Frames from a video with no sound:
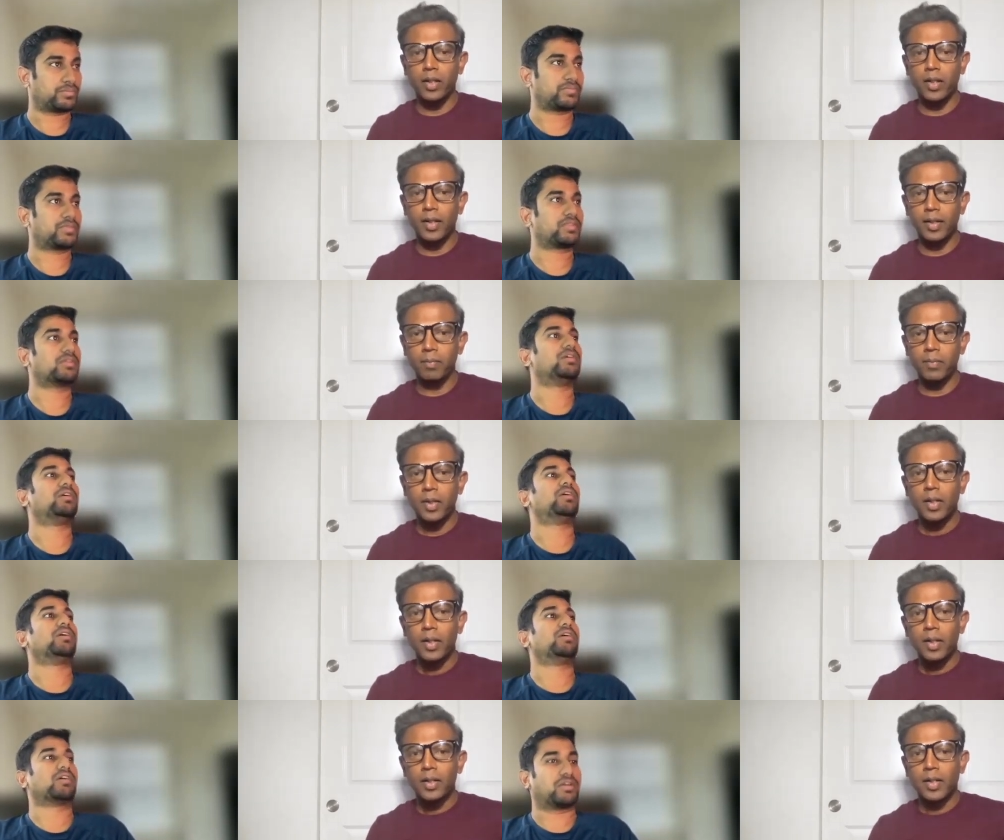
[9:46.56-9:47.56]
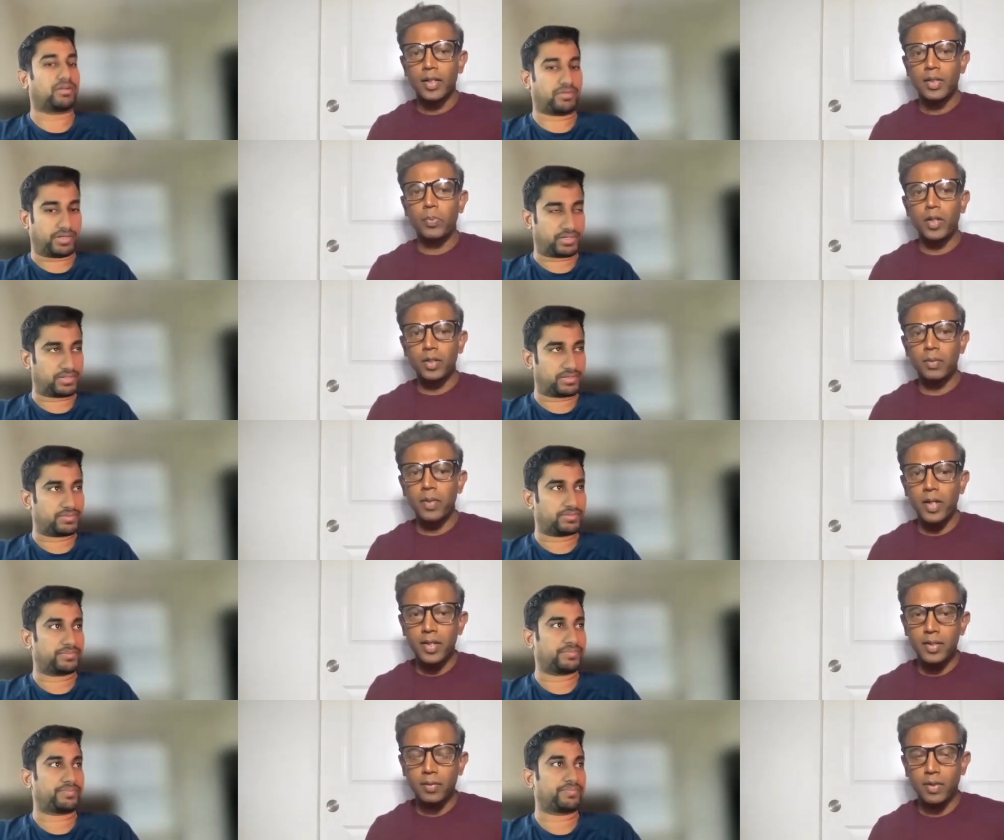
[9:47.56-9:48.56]
Speaker 1: and um, the right.
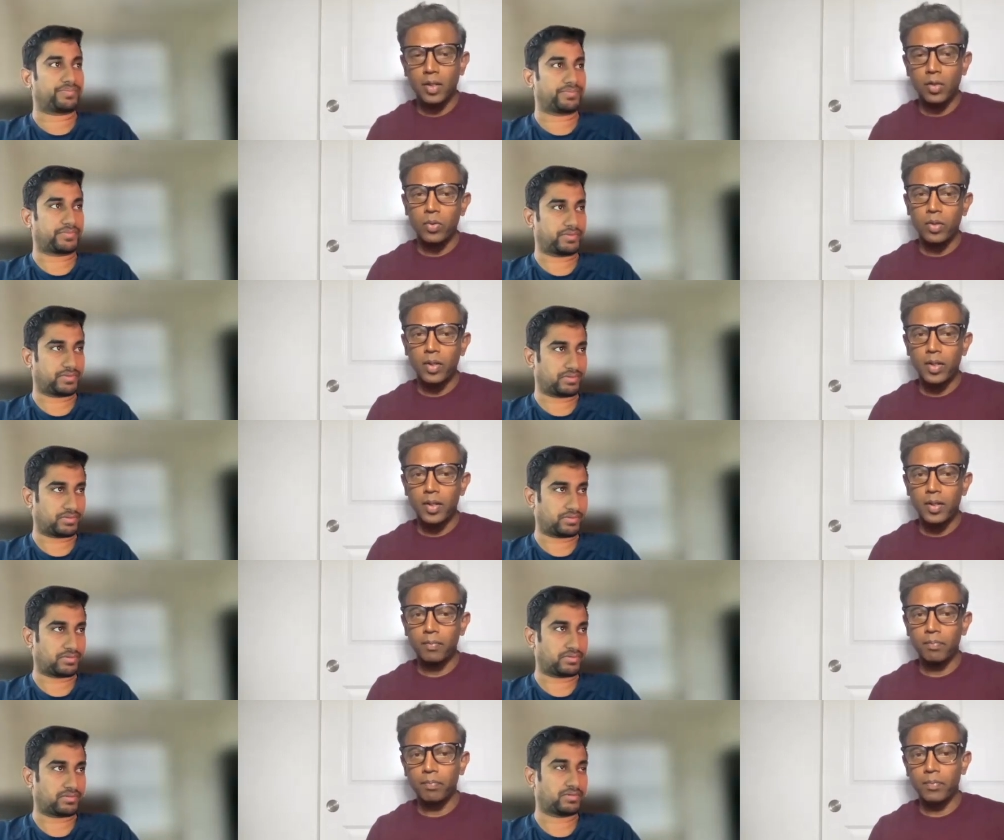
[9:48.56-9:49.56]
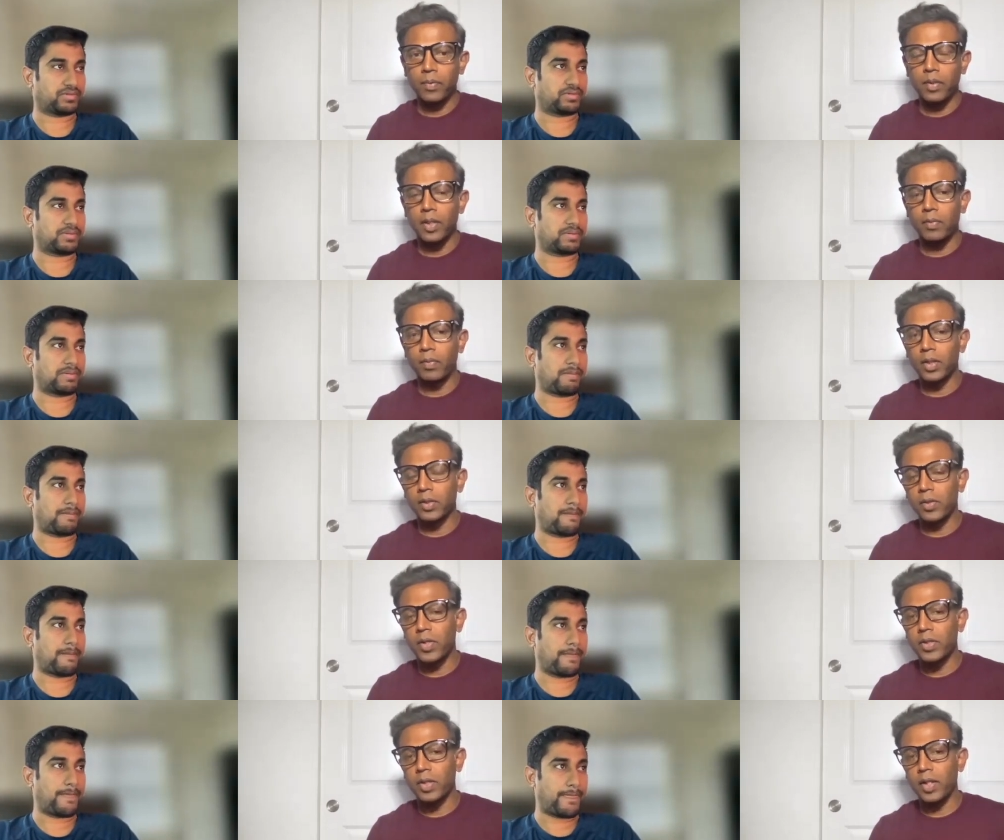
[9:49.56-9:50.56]
responsibilities of the cloud um, network
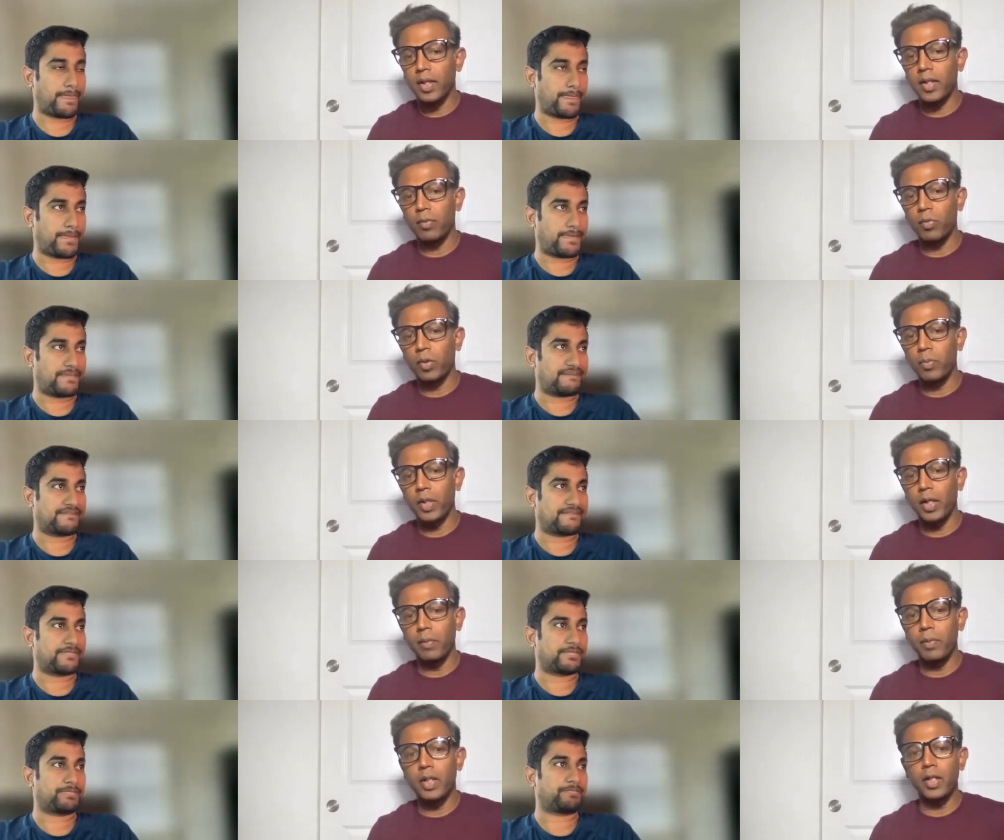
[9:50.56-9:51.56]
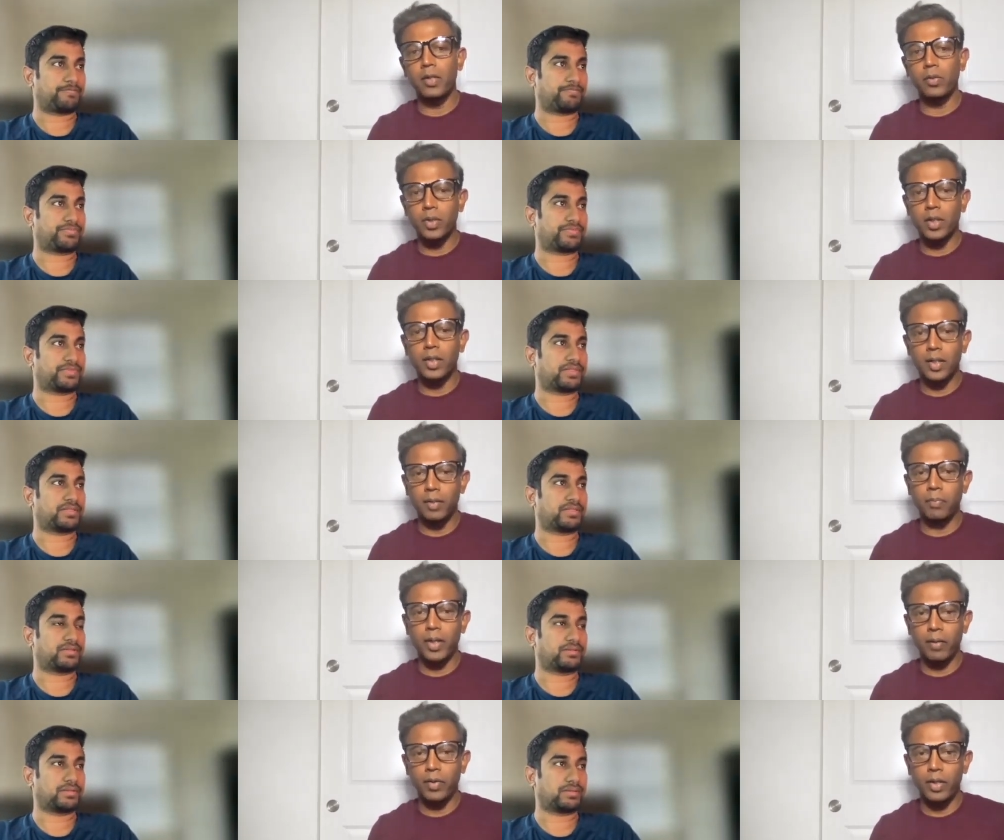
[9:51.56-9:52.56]
solution architect would be limited to that uh,
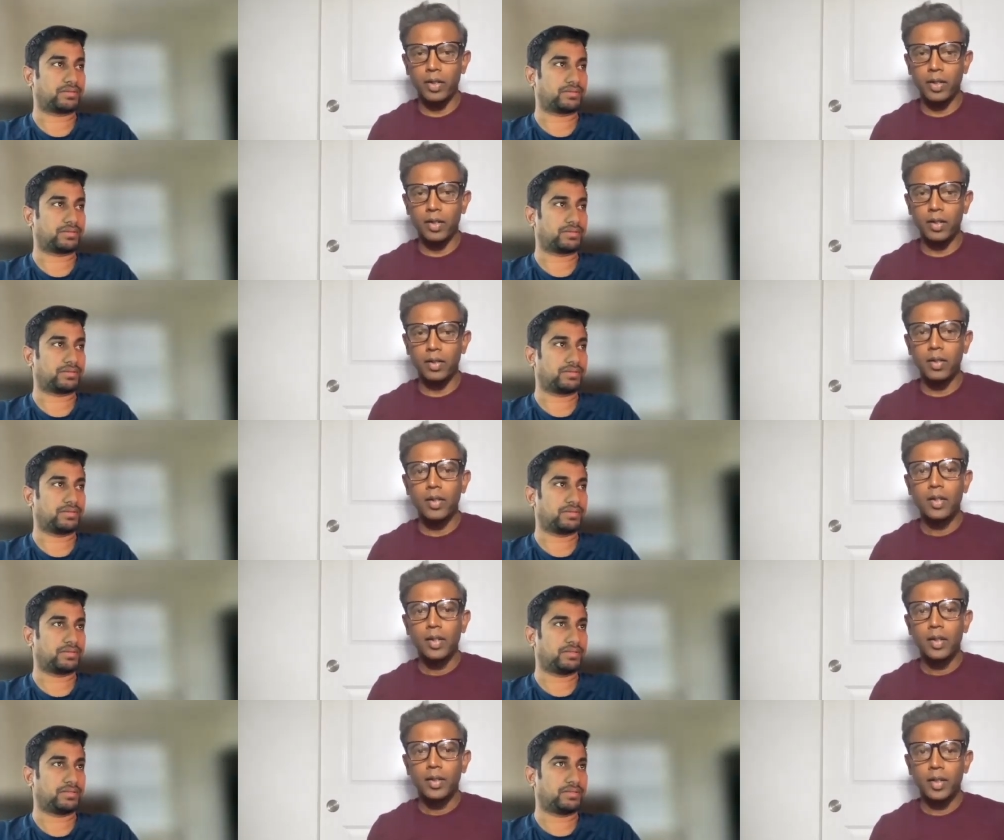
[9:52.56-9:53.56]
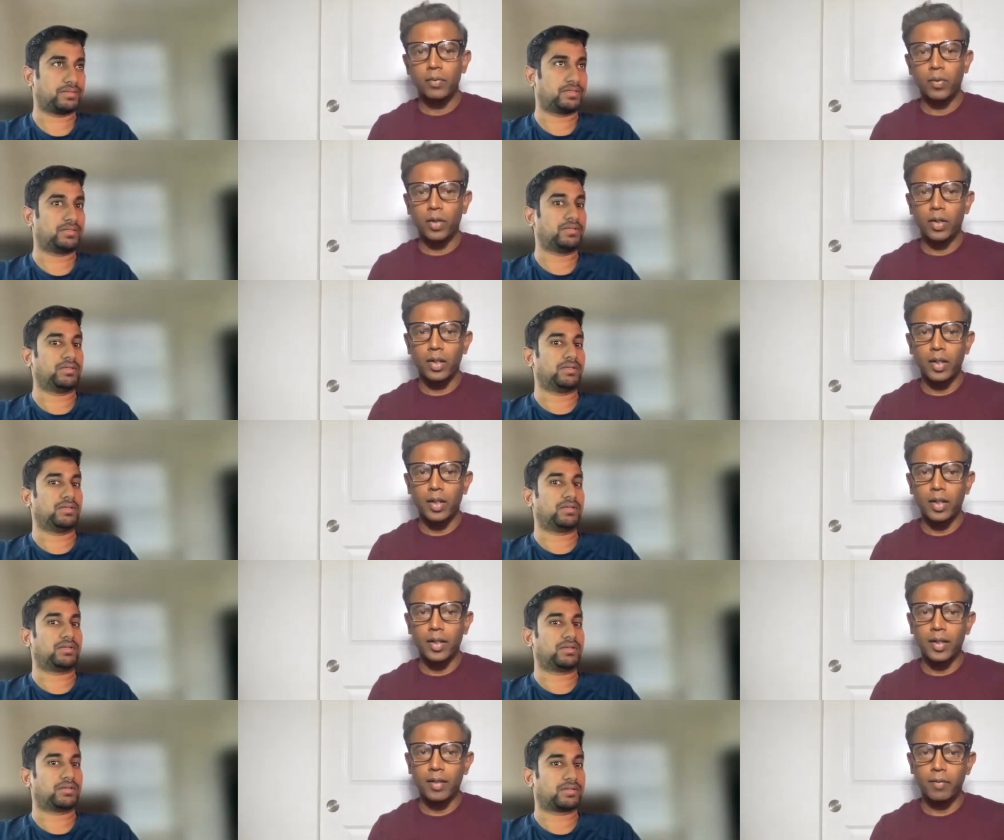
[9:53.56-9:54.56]
private uh, network
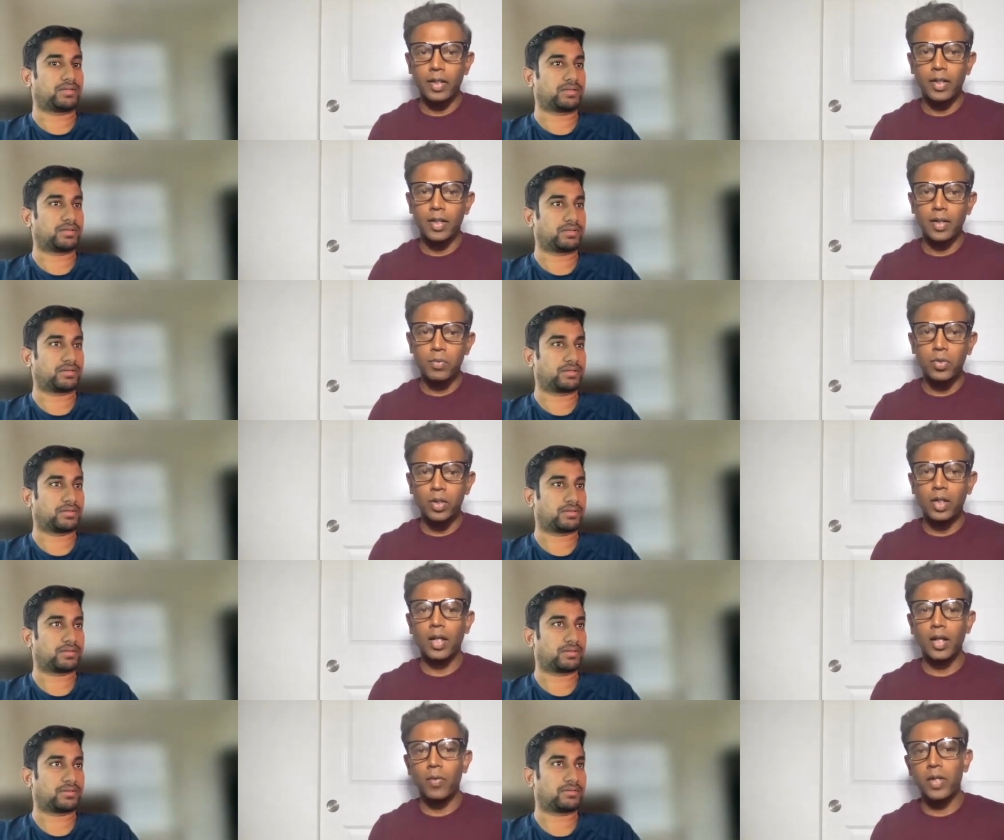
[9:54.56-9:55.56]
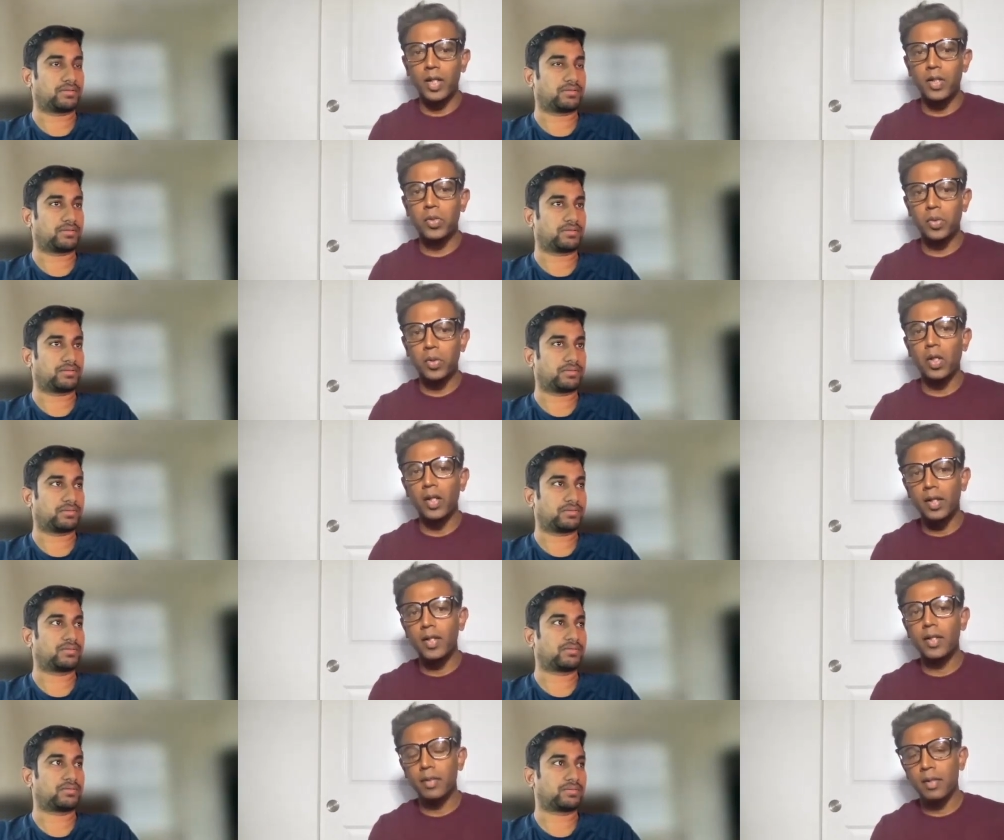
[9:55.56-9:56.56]
and uh, when it comes to the cloud he should
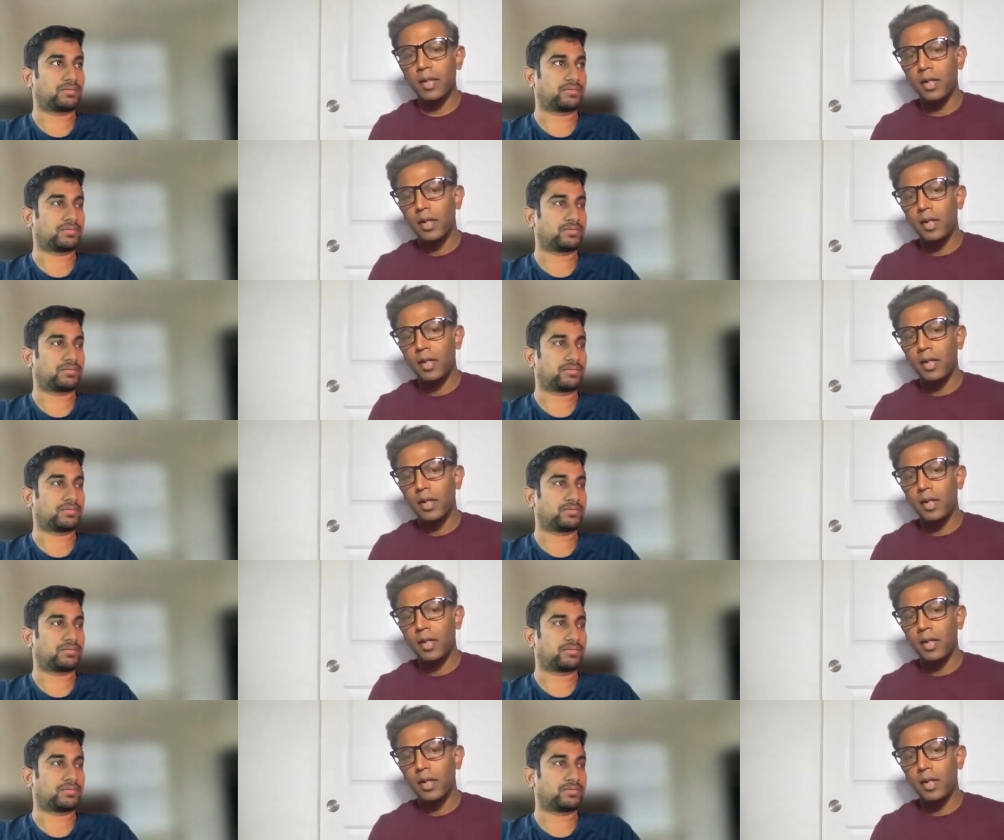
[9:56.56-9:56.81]
learn